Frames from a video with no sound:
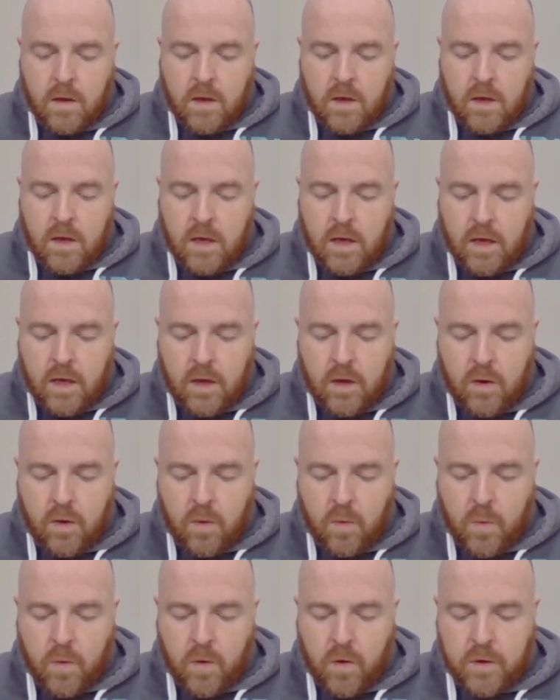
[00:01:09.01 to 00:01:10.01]
He
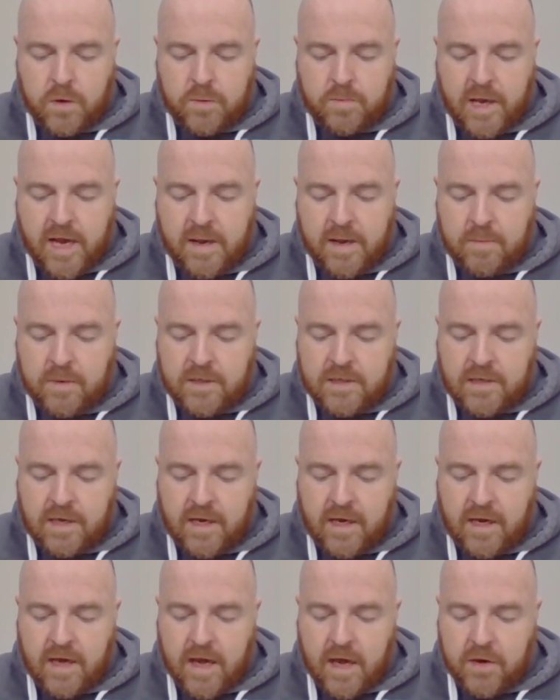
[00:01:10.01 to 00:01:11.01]
who walks
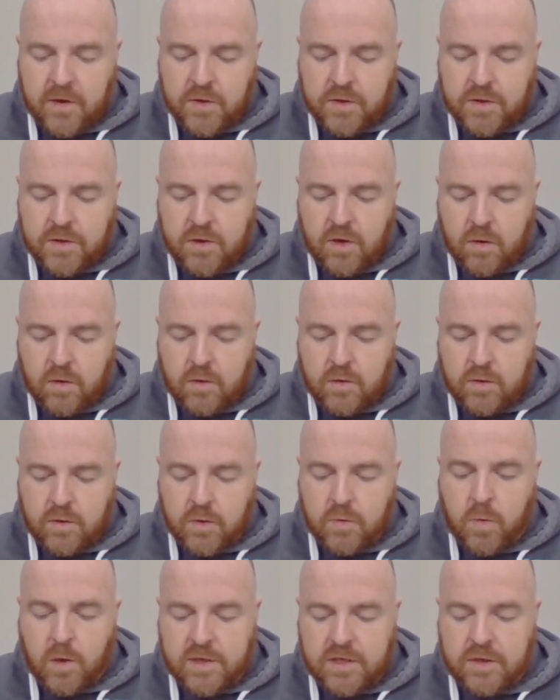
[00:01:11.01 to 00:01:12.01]
blamelessly and
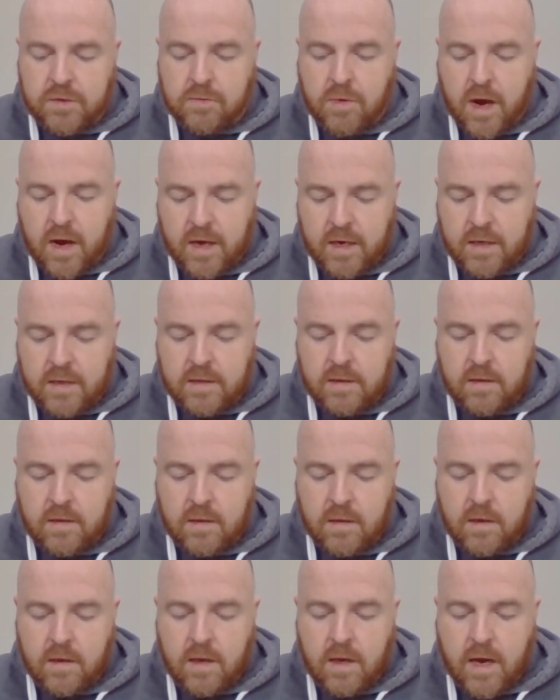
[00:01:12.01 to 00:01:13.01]
does what is right
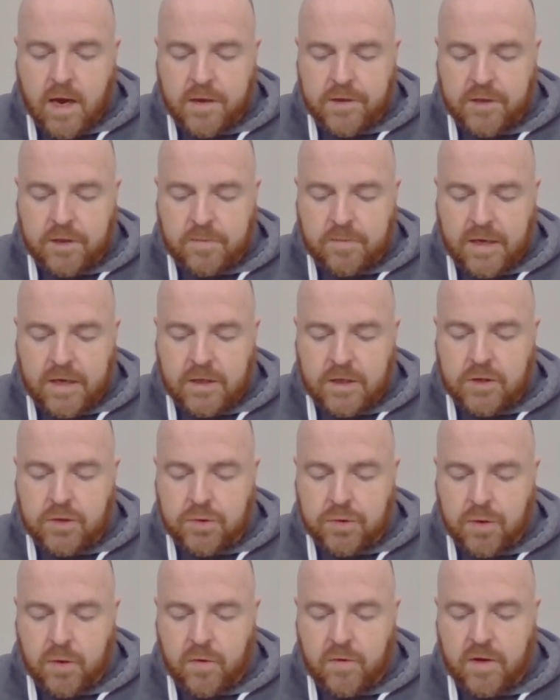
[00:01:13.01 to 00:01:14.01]
and speaks
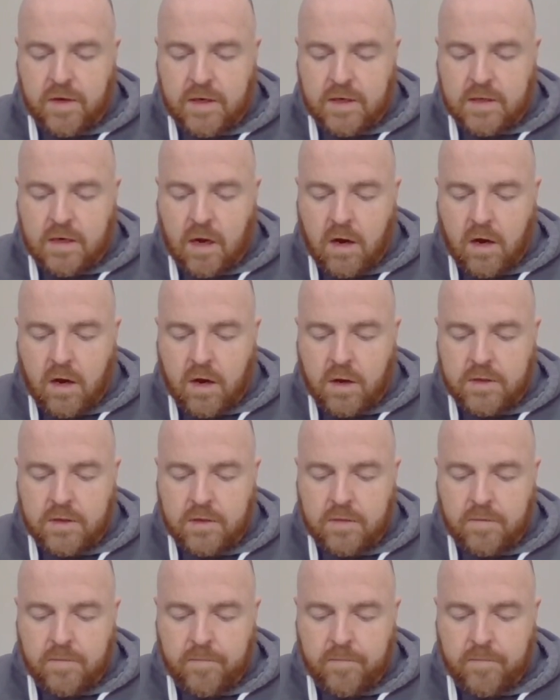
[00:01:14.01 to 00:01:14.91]
truth in his heart,